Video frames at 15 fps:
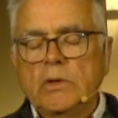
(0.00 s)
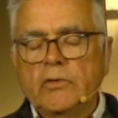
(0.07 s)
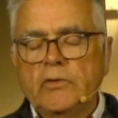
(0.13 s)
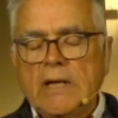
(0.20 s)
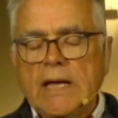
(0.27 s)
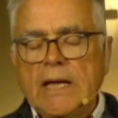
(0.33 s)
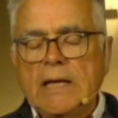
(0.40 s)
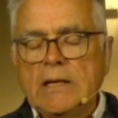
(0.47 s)

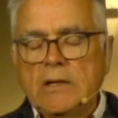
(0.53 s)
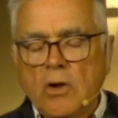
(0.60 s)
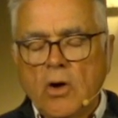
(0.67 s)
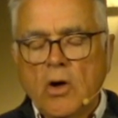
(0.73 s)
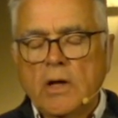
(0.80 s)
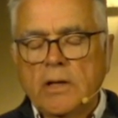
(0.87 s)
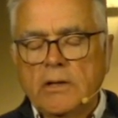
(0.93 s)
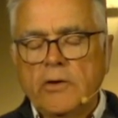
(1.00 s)
stand
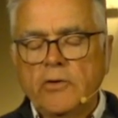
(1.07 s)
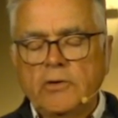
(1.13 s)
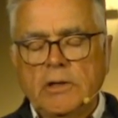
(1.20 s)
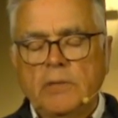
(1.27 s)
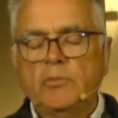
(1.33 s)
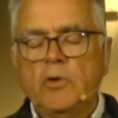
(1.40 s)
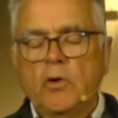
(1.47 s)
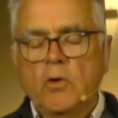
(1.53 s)
on their
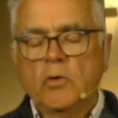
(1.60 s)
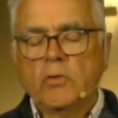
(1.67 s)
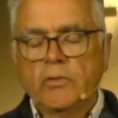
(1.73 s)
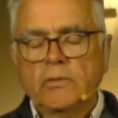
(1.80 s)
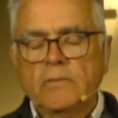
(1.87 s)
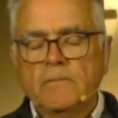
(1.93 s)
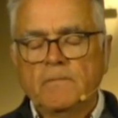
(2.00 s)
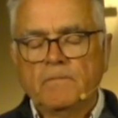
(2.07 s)

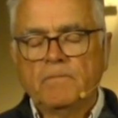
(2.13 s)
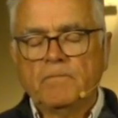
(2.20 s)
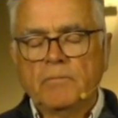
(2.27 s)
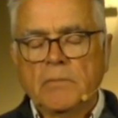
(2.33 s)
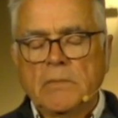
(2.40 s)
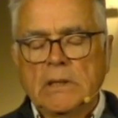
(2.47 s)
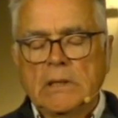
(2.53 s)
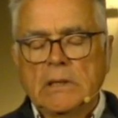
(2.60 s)
tiptoes,
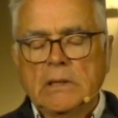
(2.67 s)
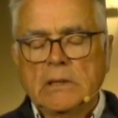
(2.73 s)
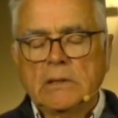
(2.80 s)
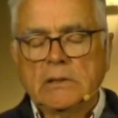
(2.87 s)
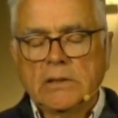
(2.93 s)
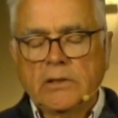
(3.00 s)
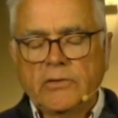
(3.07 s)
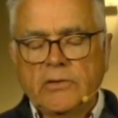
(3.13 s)

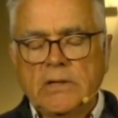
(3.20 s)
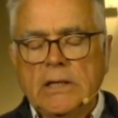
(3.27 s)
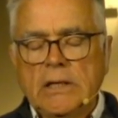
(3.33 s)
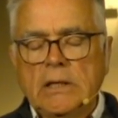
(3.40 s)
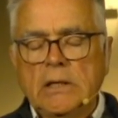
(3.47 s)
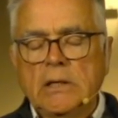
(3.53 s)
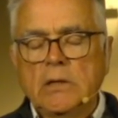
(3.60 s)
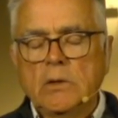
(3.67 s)

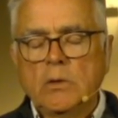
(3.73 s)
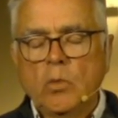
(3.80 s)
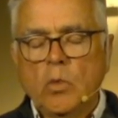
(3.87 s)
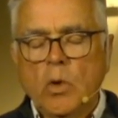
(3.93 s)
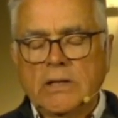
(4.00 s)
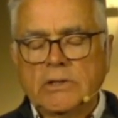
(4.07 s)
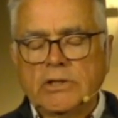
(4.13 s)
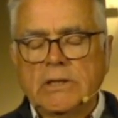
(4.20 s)
listening,
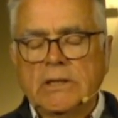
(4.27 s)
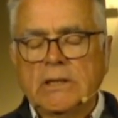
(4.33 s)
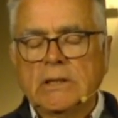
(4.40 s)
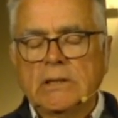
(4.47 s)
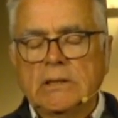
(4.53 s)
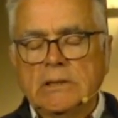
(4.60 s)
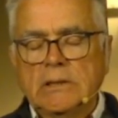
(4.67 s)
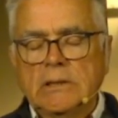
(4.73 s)
watching,
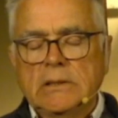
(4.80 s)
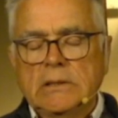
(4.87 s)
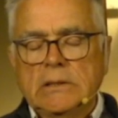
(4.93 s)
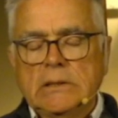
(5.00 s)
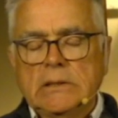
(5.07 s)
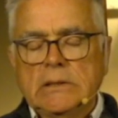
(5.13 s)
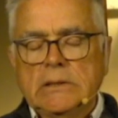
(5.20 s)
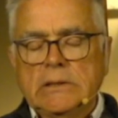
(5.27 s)

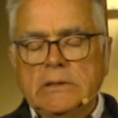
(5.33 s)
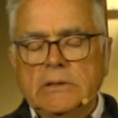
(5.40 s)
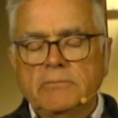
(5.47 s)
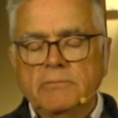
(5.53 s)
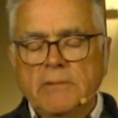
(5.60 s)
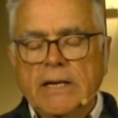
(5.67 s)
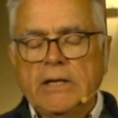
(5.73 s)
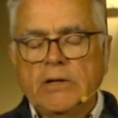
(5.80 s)

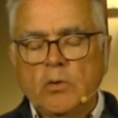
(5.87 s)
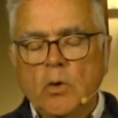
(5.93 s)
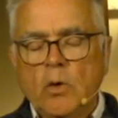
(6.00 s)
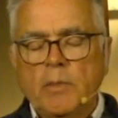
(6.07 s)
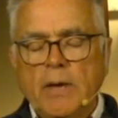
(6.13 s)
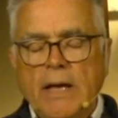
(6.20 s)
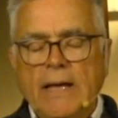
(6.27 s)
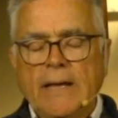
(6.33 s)
ready to
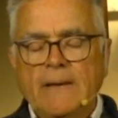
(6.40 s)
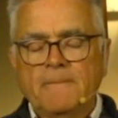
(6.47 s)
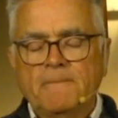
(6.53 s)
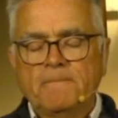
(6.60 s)
obey.